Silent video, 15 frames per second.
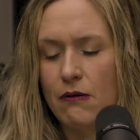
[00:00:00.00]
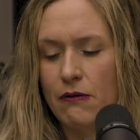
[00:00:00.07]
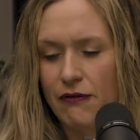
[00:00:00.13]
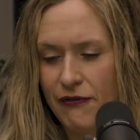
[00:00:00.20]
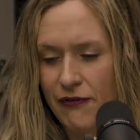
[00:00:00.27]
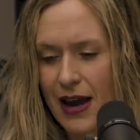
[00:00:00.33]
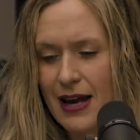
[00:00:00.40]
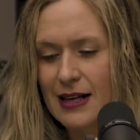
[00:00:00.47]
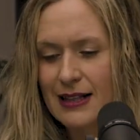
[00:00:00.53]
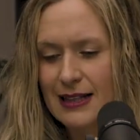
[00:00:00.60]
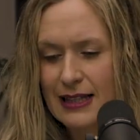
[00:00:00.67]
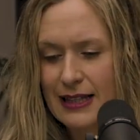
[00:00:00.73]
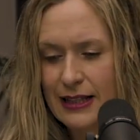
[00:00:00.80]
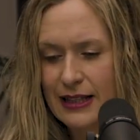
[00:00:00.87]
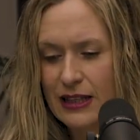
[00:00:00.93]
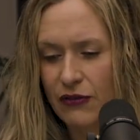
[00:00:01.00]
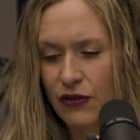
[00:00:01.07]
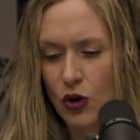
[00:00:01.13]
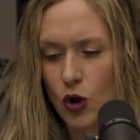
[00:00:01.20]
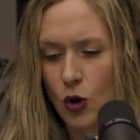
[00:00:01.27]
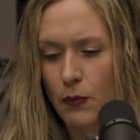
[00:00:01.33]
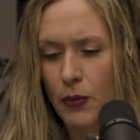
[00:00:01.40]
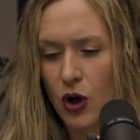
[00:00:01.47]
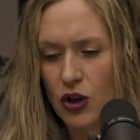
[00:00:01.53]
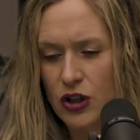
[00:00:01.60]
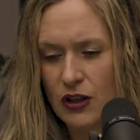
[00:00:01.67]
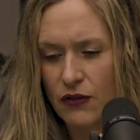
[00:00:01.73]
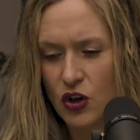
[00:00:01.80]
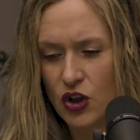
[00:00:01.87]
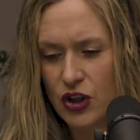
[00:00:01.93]
face difficult
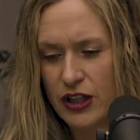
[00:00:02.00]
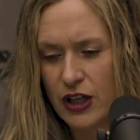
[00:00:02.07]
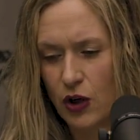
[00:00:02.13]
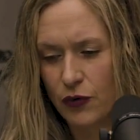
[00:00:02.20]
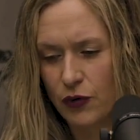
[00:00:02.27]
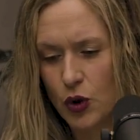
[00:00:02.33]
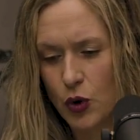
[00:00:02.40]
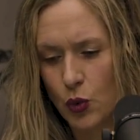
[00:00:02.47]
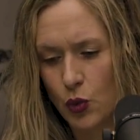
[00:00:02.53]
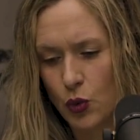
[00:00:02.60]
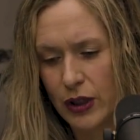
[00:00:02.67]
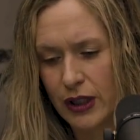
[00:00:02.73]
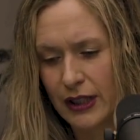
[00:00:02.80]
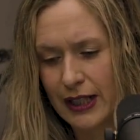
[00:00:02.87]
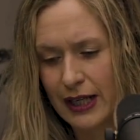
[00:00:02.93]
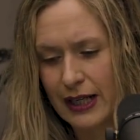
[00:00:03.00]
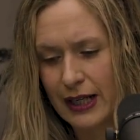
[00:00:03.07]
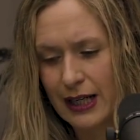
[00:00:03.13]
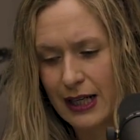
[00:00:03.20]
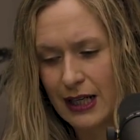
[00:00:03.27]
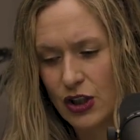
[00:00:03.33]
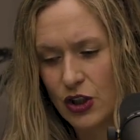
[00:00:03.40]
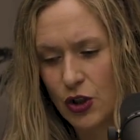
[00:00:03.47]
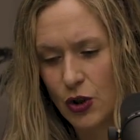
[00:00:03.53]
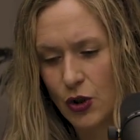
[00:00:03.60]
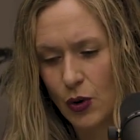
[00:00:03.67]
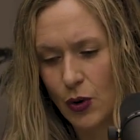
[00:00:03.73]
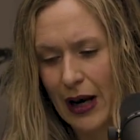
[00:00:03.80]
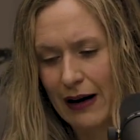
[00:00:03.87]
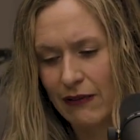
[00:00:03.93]
parts of yourself, you really need
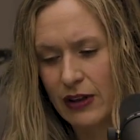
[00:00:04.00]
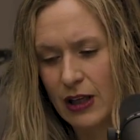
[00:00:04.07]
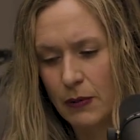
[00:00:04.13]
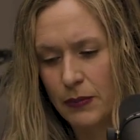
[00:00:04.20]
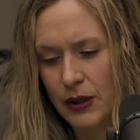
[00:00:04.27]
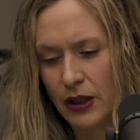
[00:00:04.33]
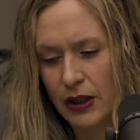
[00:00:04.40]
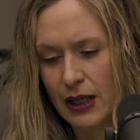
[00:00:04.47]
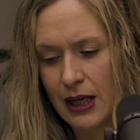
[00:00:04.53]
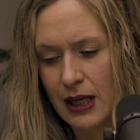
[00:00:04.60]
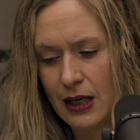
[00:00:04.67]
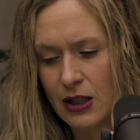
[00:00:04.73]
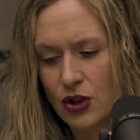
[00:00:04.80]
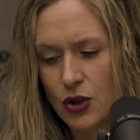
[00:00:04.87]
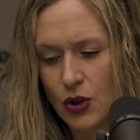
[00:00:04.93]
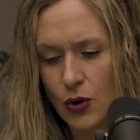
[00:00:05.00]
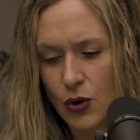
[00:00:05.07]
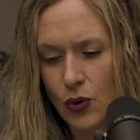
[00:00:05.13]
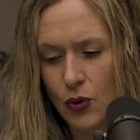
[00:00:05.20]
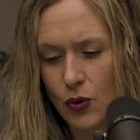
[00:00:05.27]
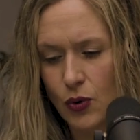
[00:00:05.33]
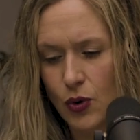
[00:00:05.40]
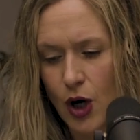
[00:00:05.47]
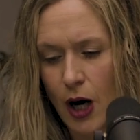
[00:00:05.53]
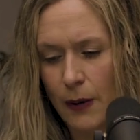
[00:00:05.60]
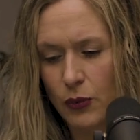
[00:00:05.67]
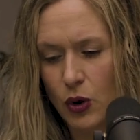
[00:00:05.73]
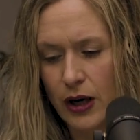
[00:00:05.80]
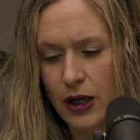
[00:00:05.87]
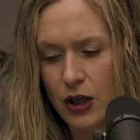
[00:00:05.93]
to have the ability to
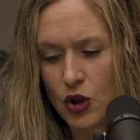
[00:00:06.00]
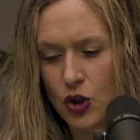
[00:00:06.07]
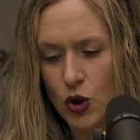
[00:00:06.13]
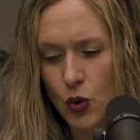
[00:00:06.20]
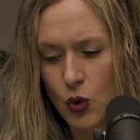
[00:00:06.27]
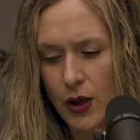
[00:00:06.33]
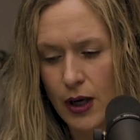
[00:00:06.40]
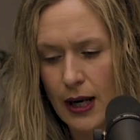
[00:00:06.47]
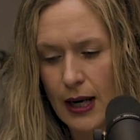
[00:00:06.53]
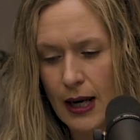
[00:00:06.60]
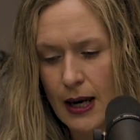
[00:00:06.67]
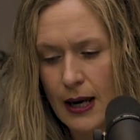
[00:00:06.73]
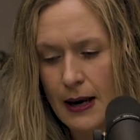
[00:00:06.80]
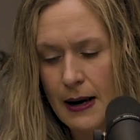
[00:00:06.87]
operate in joy.